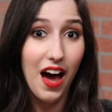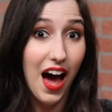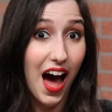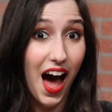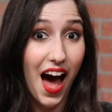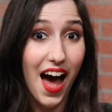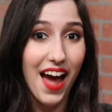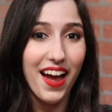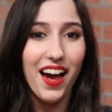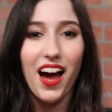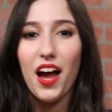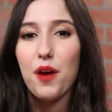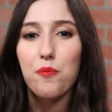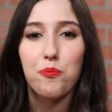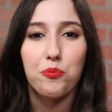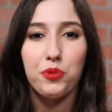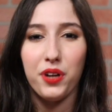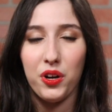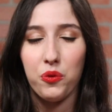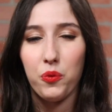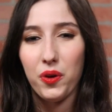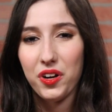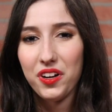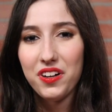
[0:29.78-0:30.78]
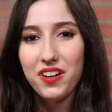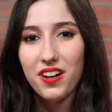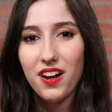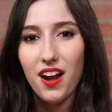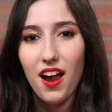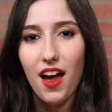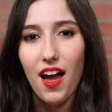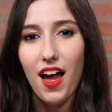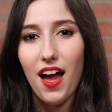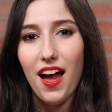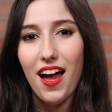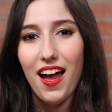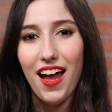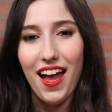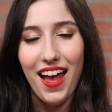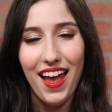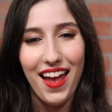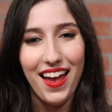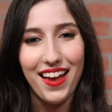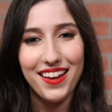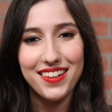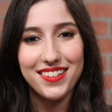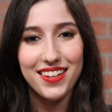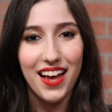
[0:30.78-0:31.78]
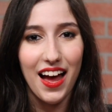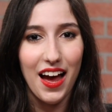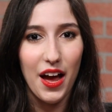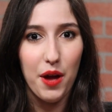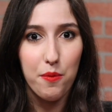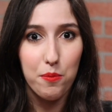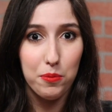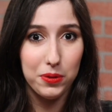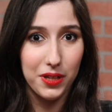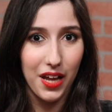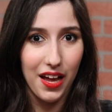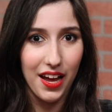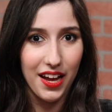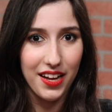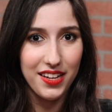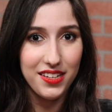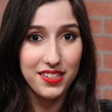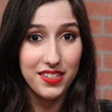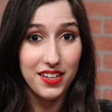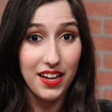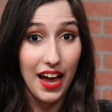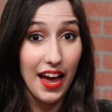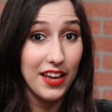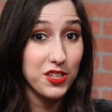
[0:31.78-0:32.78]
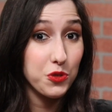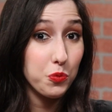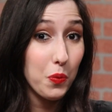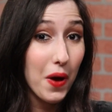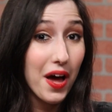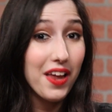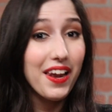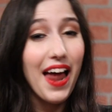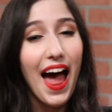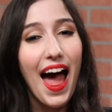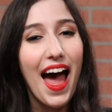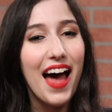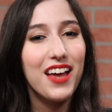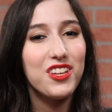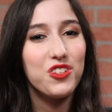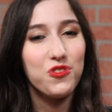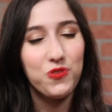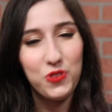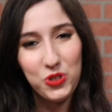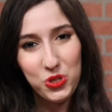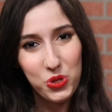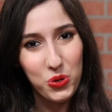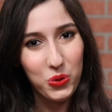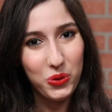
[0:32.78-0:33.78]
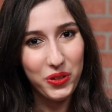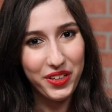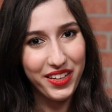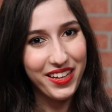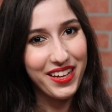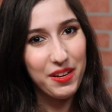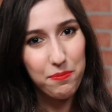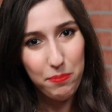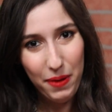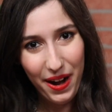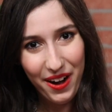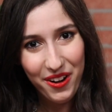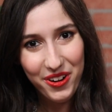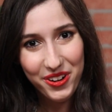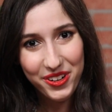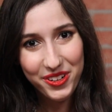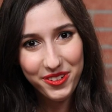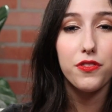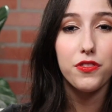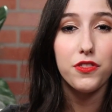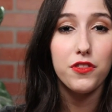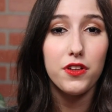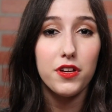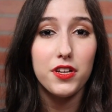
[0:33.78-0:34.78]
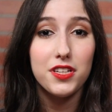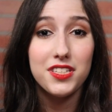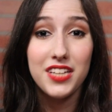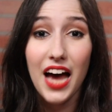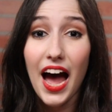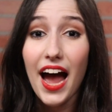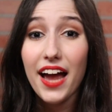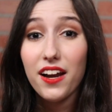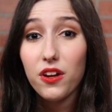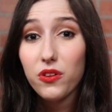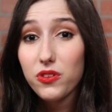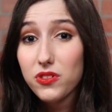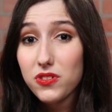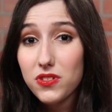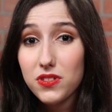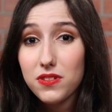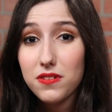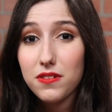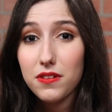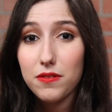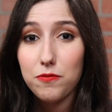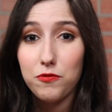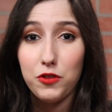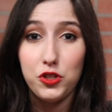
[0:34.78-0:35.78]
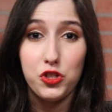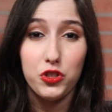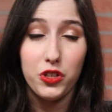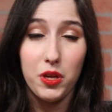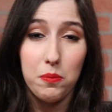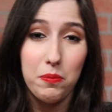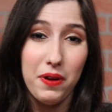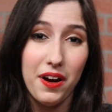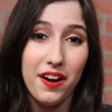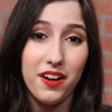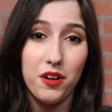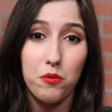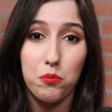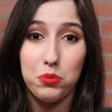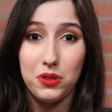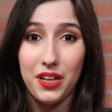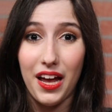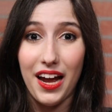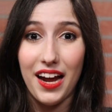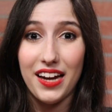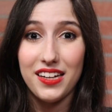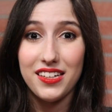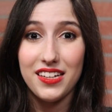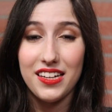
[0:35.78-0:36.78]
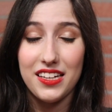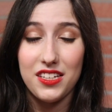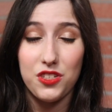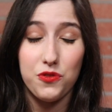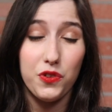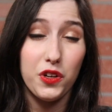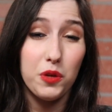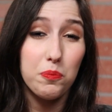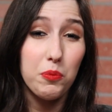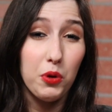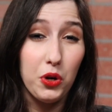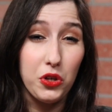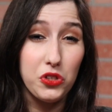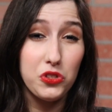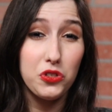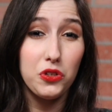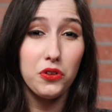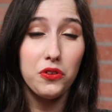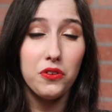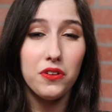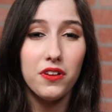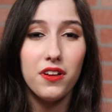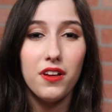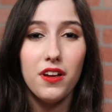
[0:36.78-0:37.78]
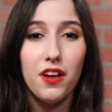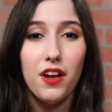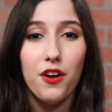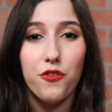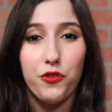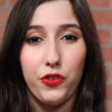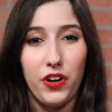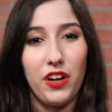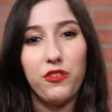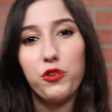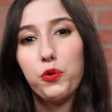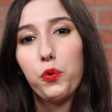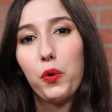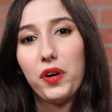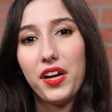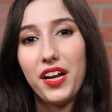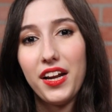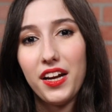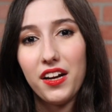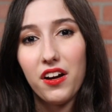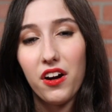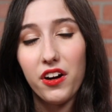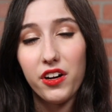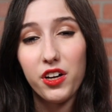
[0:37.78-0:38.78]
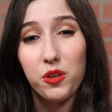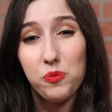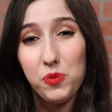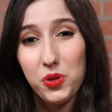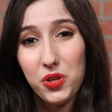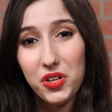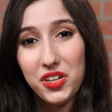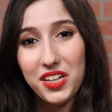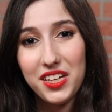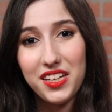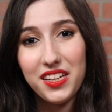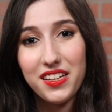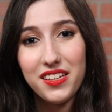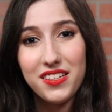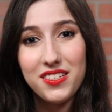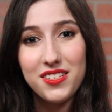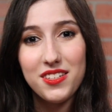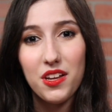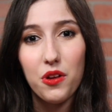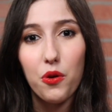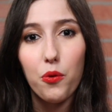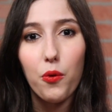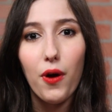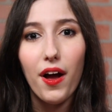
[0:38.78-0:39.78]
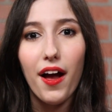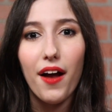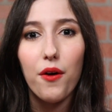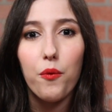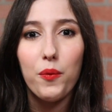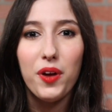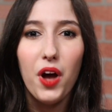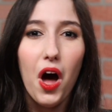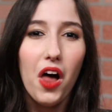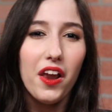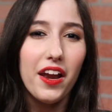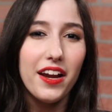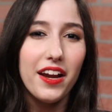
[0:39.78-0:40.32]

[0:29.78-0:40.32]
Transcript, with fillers: Hi, I'm Brit Winner, and I'm blind as well as visually impaired. The titles, visually impaired and blind, is very personal for everyone in our community, so uh, we all